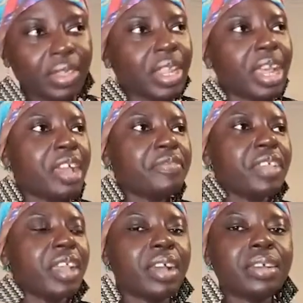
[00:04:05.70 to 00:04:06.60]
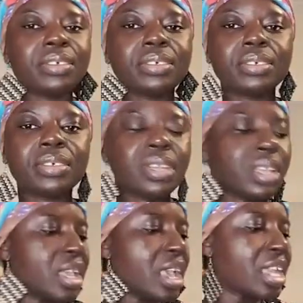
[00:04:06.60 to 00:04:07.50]
Nanafia.
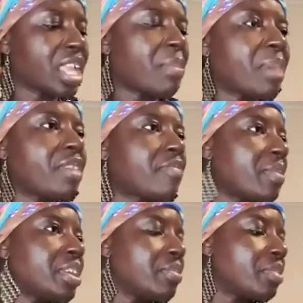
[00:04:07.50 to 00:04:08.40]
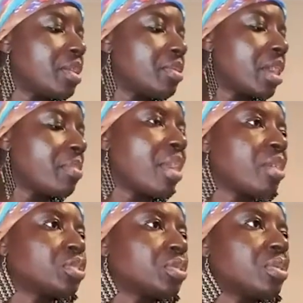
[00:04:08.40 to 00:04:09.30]
And your mamma from any brain and
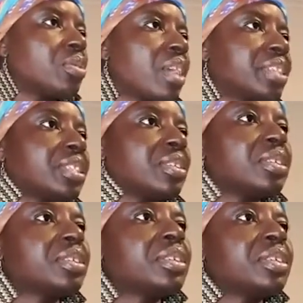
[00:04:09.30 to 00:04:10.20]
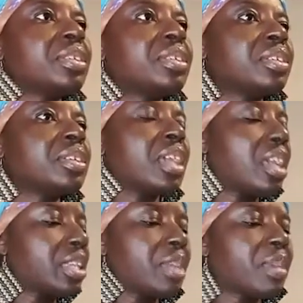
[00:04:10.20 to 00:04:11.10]
mouth. What?
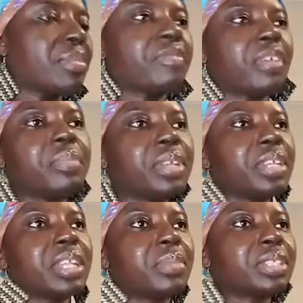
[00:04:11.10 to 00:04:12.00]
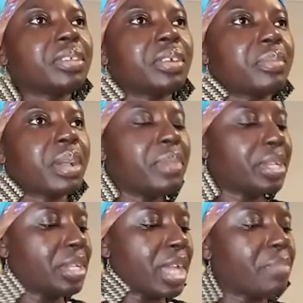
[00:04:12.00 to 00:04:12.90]
And your mamma from any, na mature on a
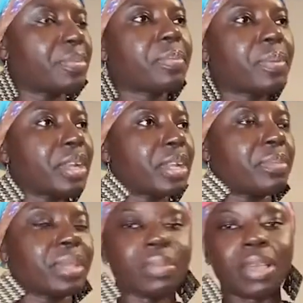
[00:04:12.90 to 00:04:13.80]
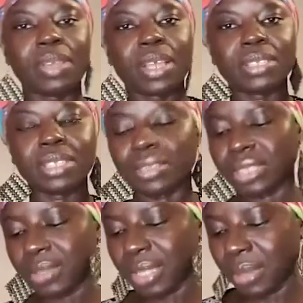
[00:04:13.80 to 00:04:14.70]
brepa, and maybe because I've
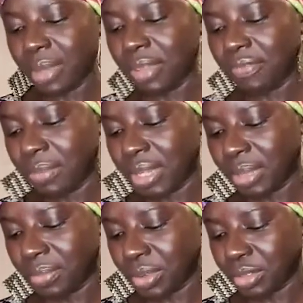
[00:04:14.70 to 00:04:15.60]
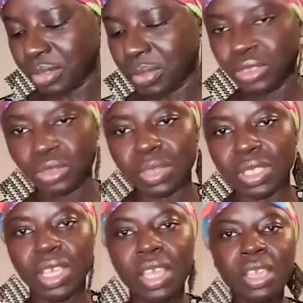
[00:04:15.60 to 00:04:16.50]
been telling your mamma from any bros.
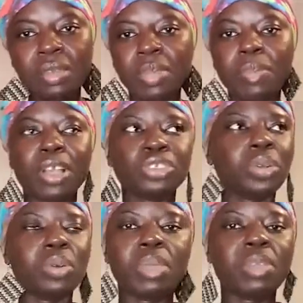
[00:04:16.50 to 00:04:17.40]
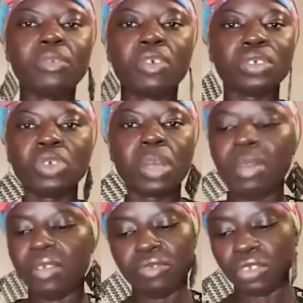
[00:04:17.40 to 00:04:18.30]
Me pacho, me for so a
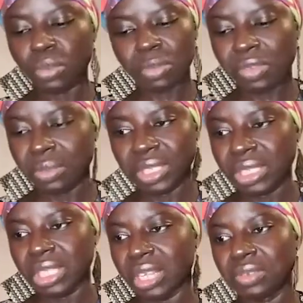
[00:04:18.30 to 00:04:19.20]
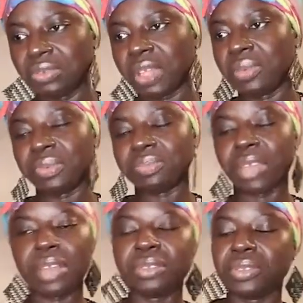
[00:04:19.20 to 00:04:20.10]
man for some me chinching you.
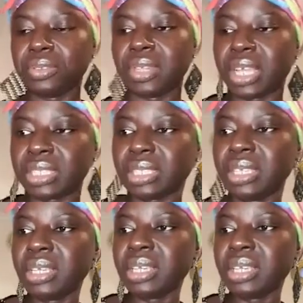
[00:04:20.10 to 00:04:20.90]
I don't do that.